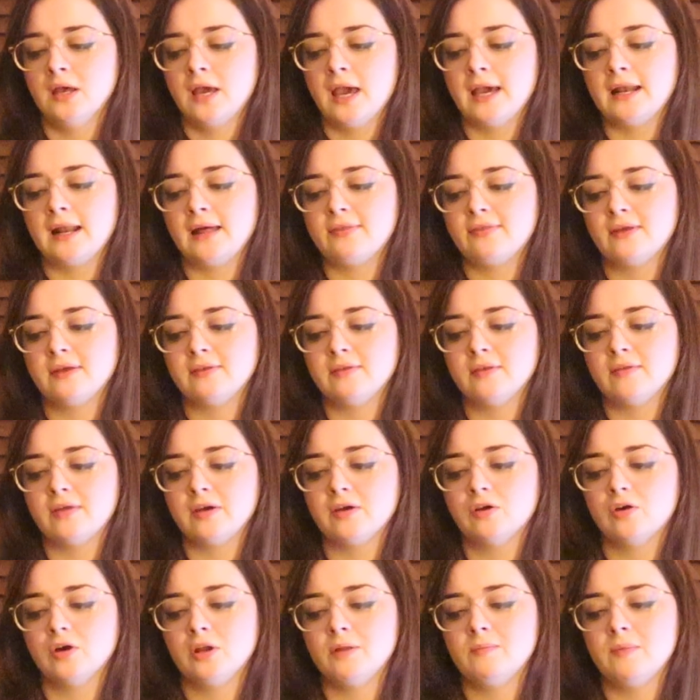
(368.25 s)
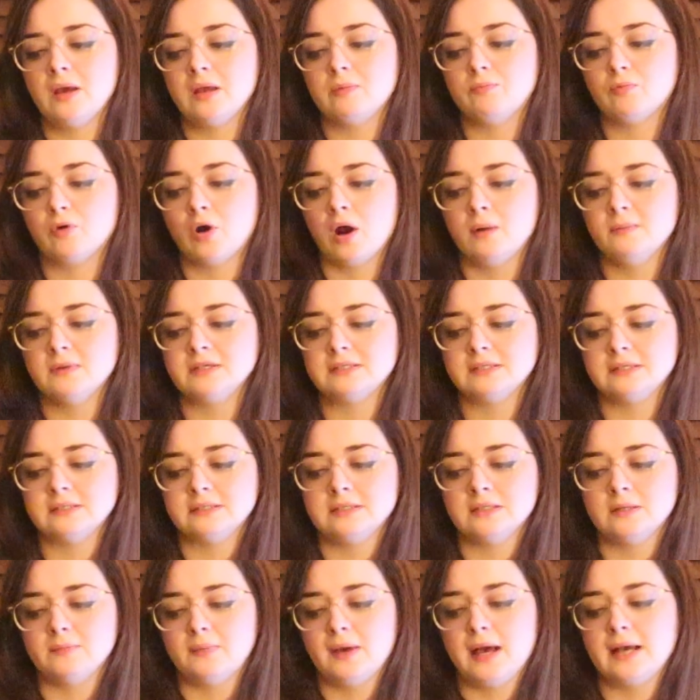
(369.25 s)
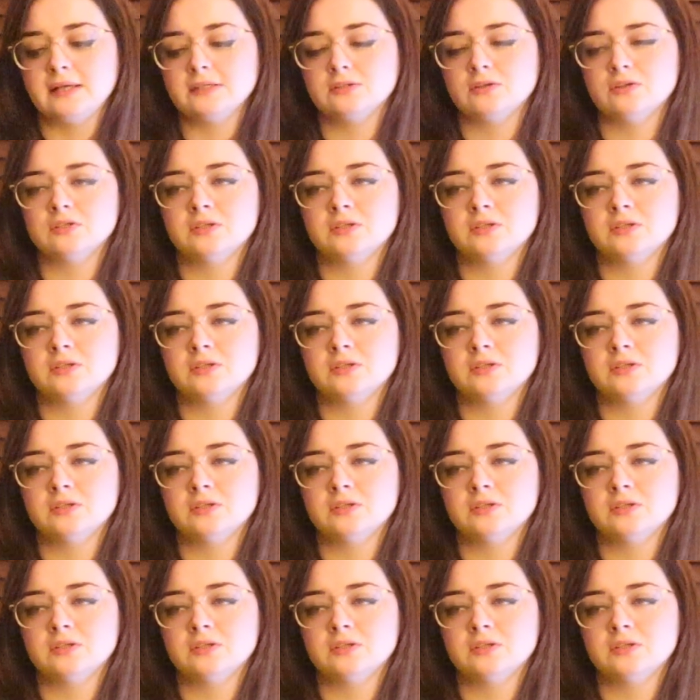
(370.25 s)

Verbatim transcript: And I think that they could have made promises in the past.